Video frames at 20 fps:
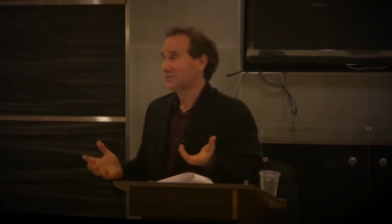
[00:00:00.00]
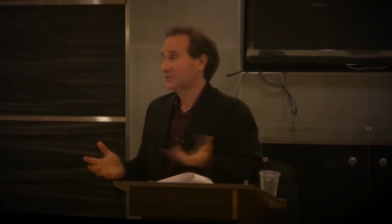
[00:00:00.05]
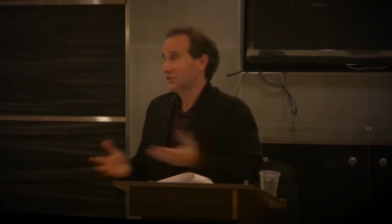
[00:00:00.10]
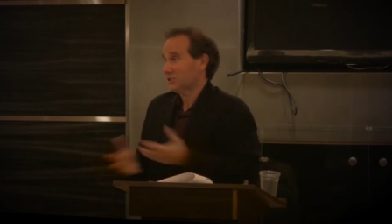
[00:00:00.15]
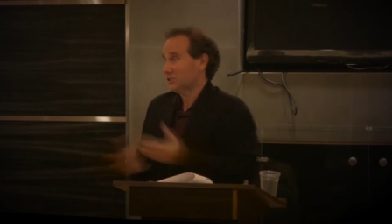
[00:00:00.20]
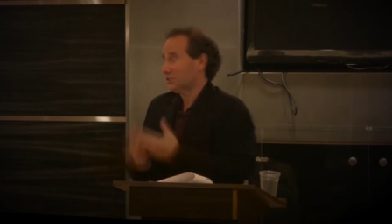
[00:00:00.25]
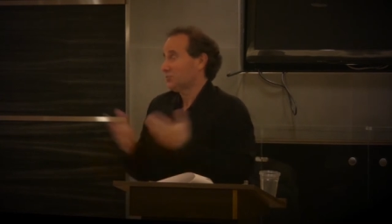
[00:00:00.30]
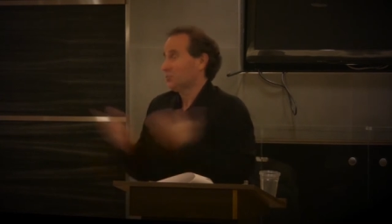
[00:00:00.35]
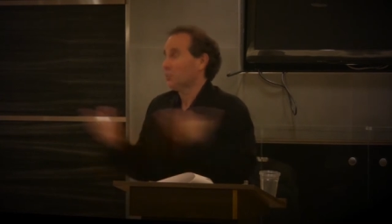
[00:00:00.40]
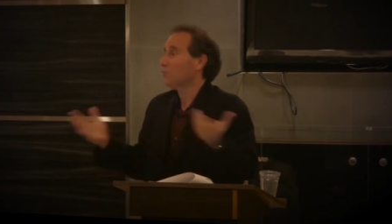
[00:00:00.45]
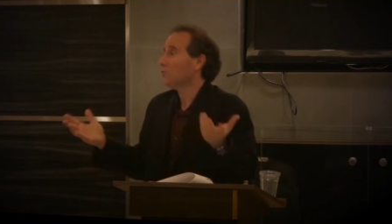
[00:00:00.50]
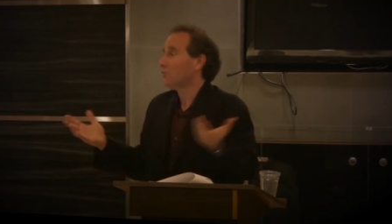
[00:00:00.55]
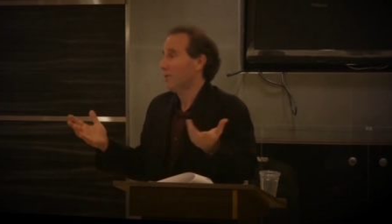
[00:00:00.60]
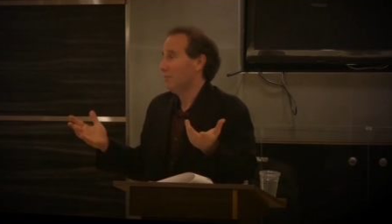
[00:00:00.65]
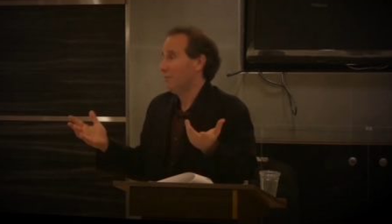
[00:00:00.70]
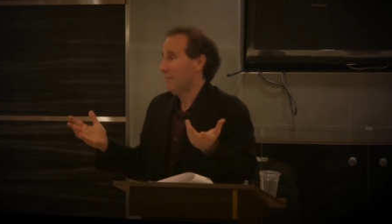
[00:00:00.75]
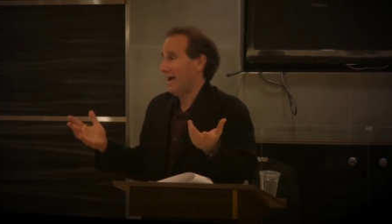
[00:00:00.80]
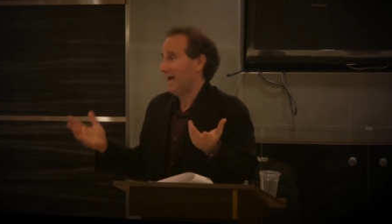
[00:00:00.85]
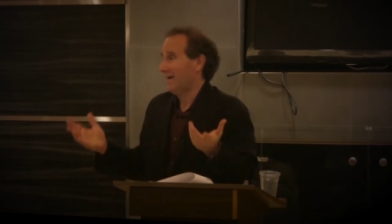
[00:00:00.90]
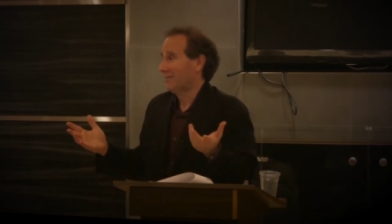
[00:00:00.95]
just screwed
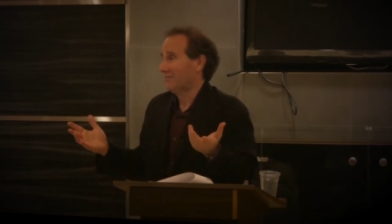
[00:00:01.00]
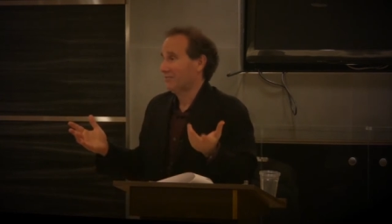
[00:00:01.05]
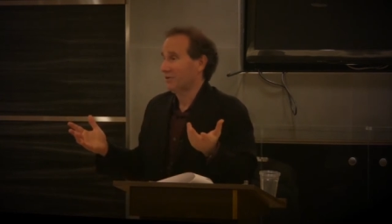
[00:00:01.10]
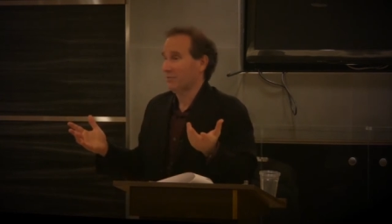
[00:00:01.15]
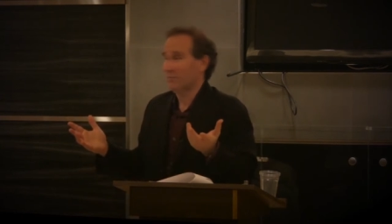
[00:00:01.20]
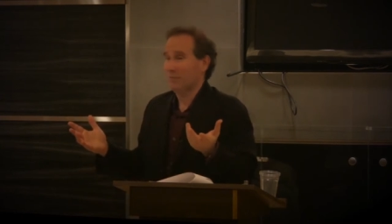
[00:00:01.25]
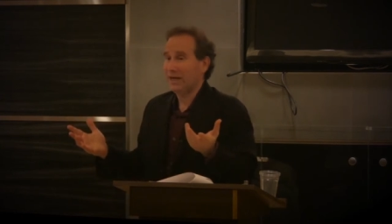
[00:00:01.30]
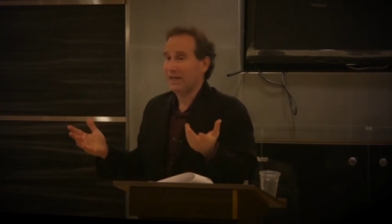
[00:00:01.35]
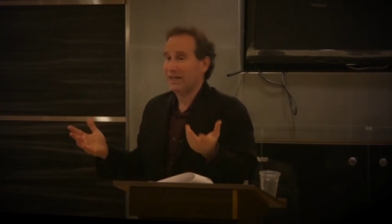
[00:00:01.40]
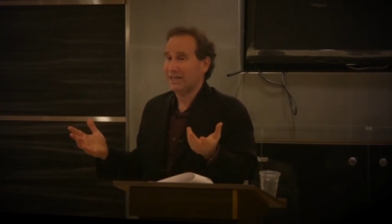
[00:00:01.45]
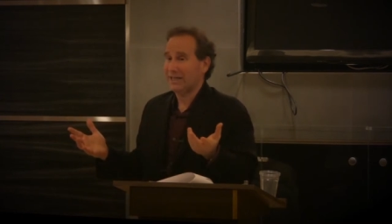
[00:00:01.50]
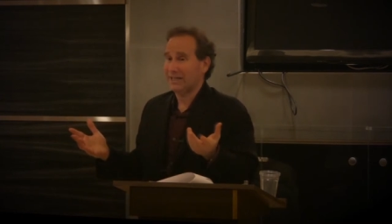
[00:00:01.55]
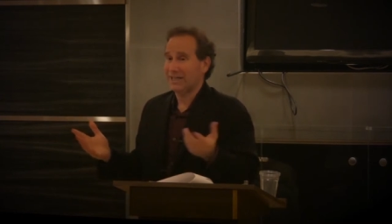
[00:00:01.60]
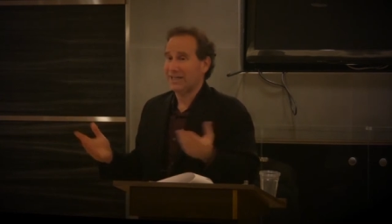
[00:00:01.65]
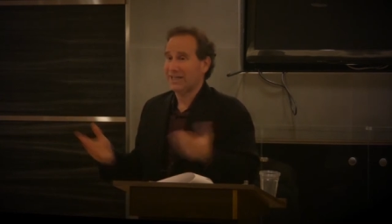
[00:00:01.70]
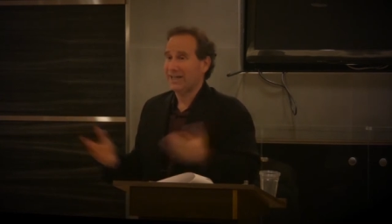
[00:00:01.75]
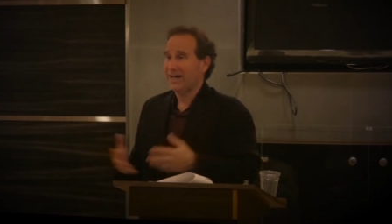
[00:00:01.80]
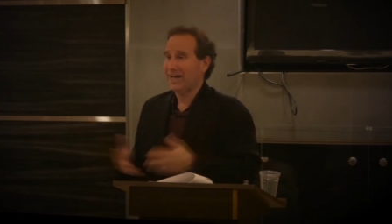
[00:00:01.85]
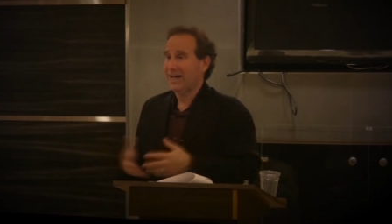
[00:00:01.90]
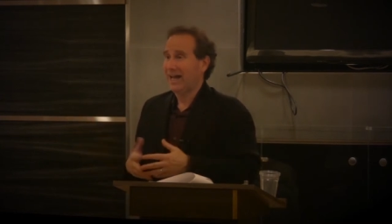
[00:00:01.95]
them out of their money.
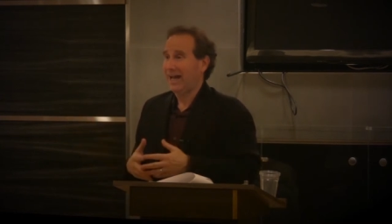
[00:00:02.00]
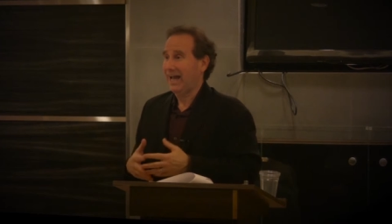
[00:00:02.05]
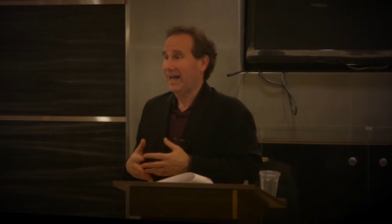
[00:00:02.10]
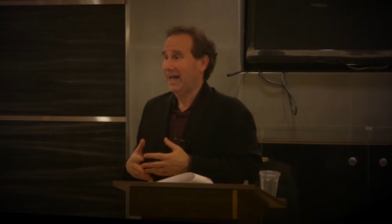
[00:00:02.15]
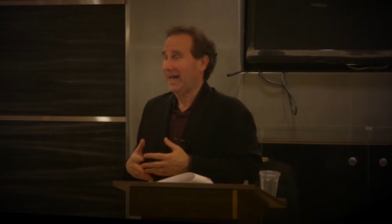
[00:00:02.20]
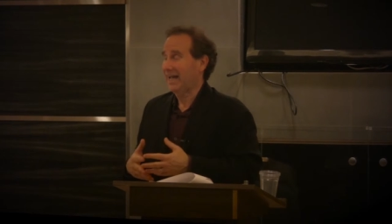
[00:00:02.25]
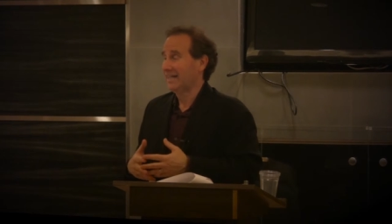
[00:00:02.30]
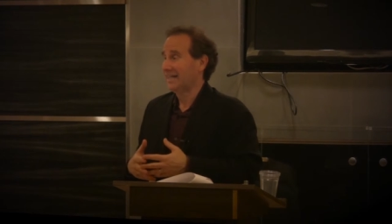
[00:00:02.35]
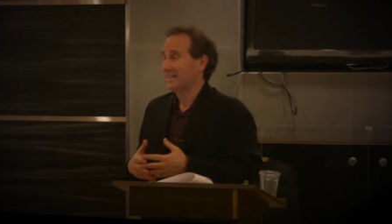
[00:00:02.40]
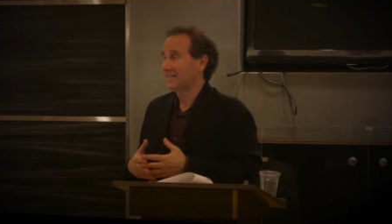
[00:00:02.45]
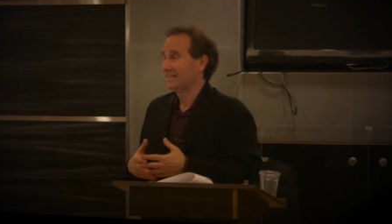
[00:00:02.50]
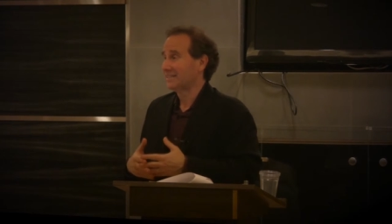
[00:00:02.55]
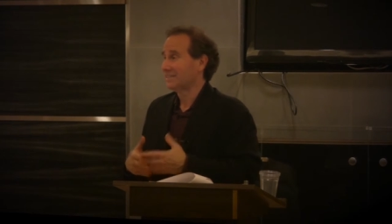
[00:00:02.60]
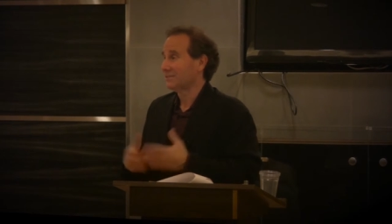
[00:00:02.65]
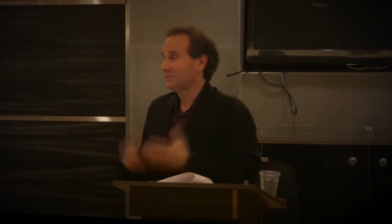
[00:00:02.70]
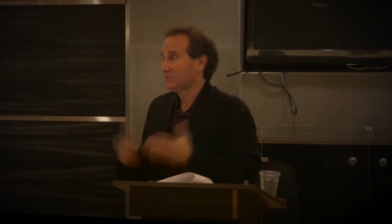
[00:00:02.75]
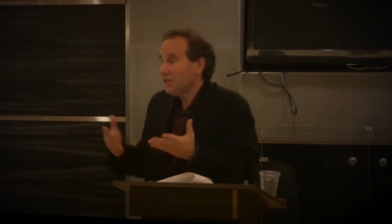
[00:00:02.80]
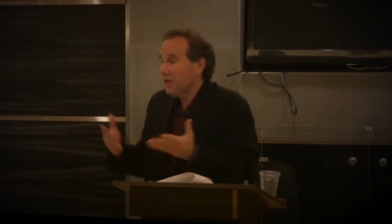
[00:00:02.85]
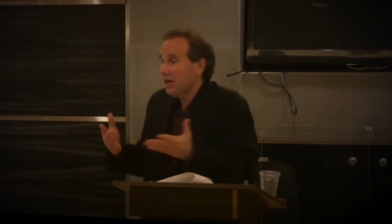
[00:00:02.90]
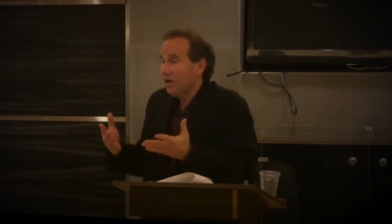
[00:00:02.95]
And,
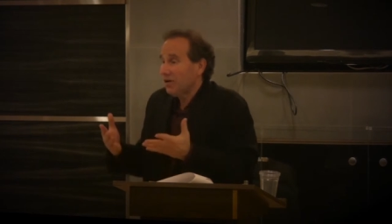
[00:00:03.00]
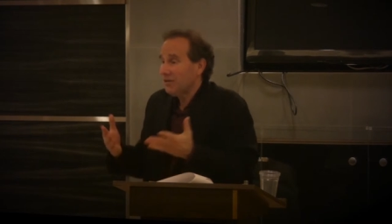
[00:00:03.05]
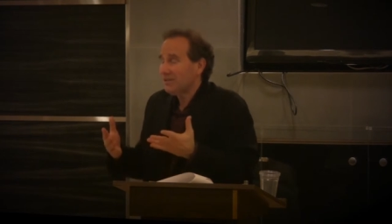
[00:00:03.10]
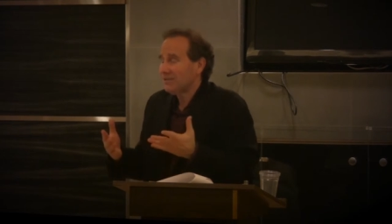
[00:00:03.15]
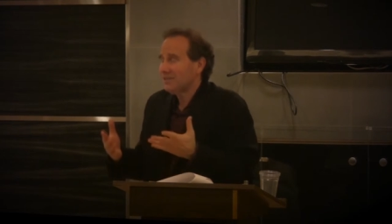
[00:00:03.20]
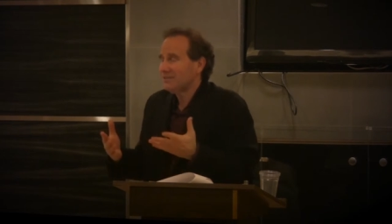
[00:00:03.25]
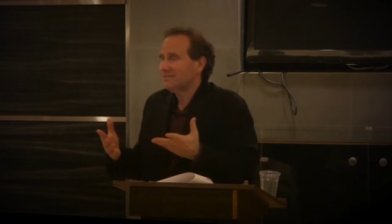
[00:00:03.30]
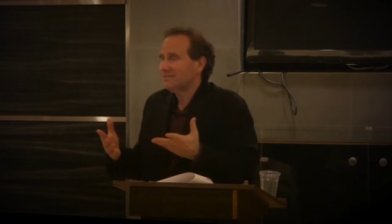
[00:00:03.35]
you know,